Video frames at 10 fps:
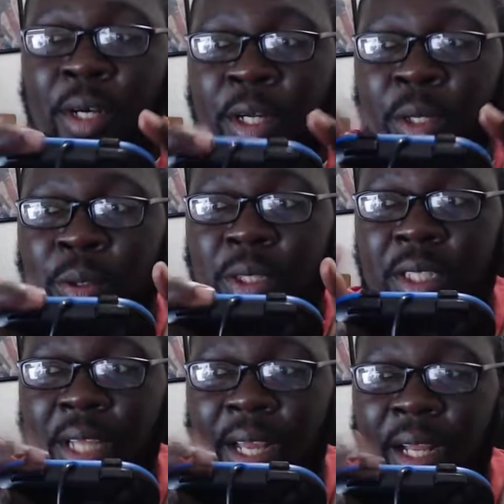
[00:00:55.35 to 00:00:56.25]
you're using
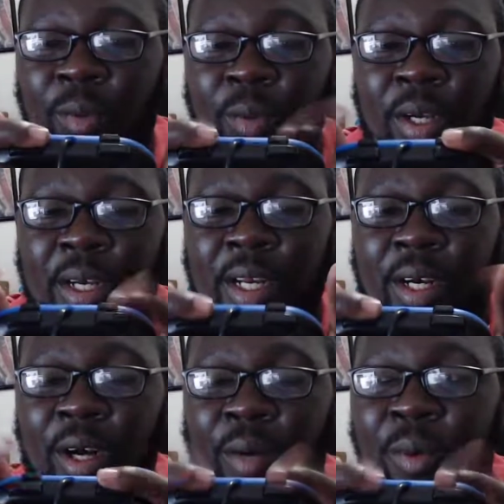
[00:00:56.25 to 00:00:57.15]
the L1 and
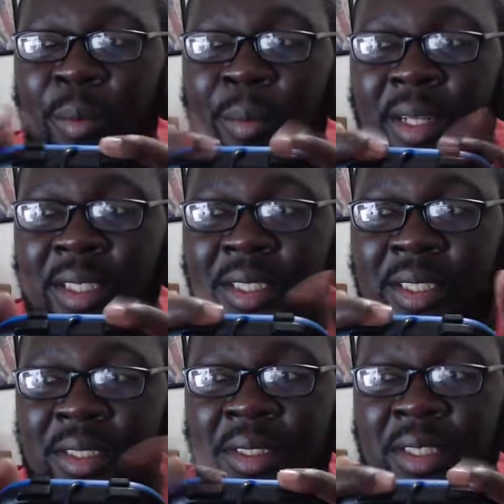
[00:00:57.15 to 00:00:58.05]
R1
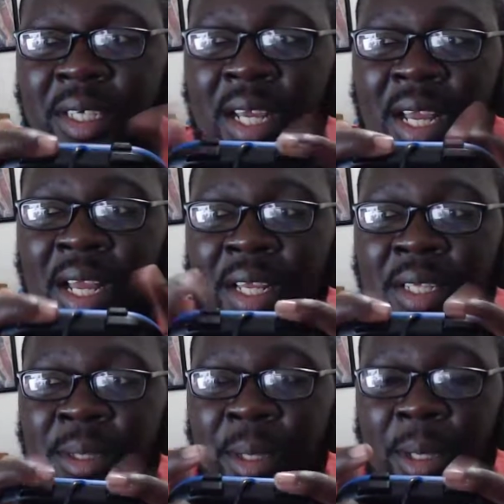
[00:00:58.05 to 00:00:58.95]
buttons,
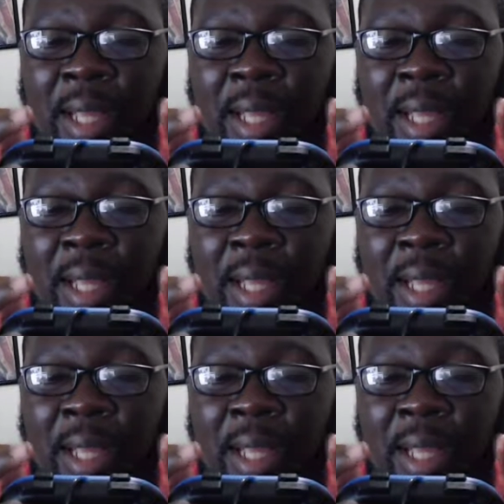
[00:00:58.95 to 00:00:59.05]
at